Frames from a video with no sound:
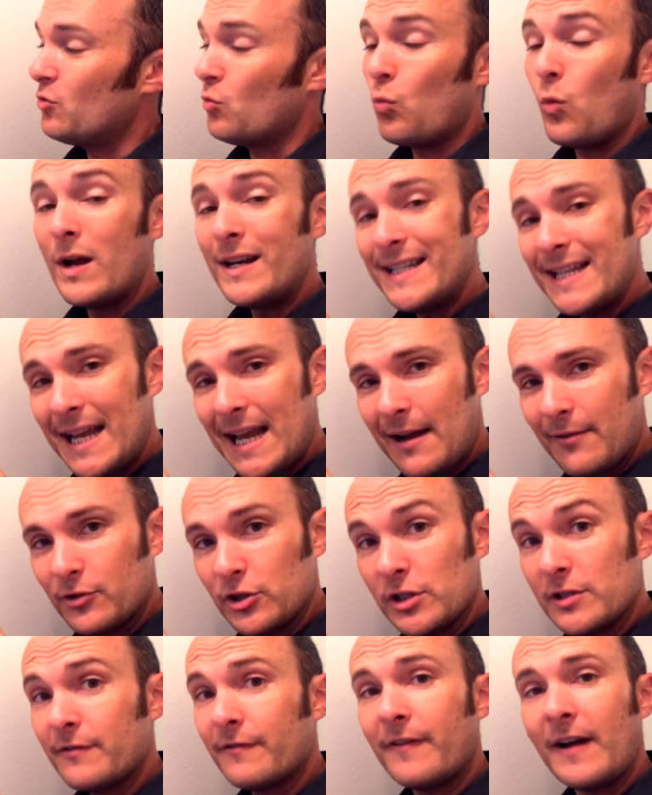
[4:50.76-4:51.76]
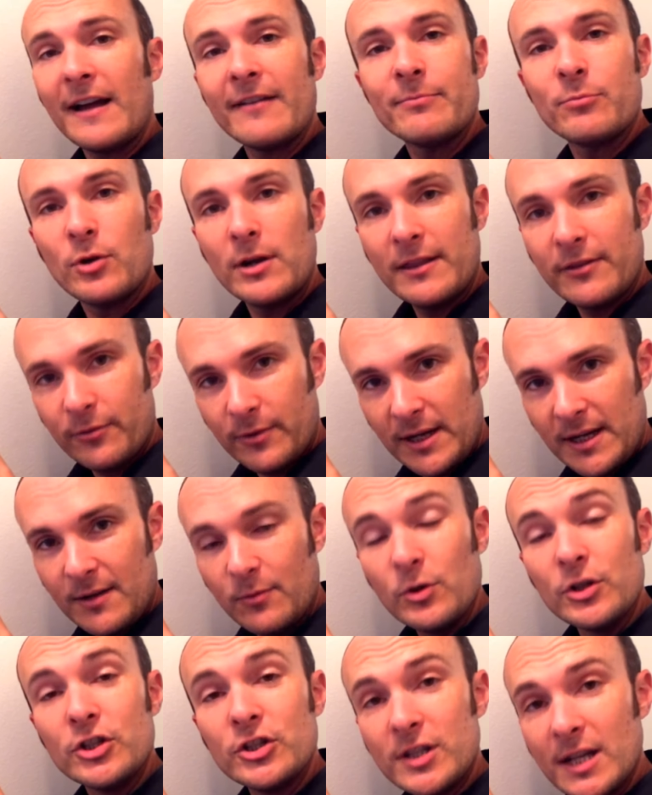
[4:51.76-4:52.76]
one-day average is five point three,
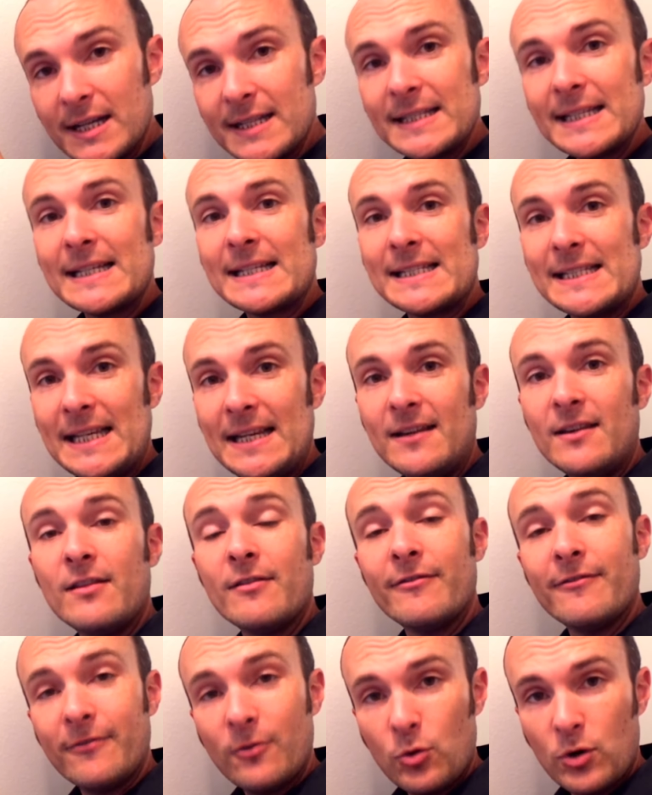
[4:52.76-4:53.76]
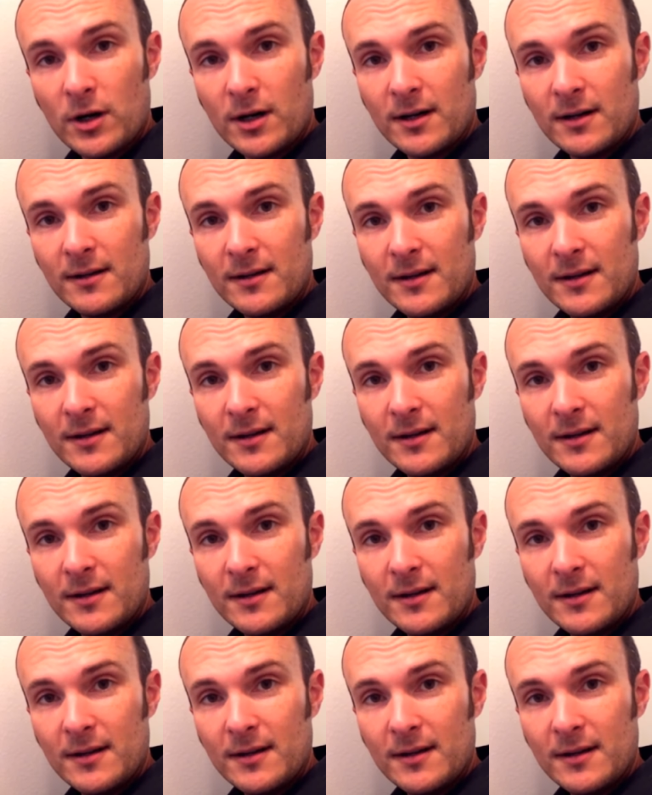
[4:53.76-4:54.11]
which does exceed the four.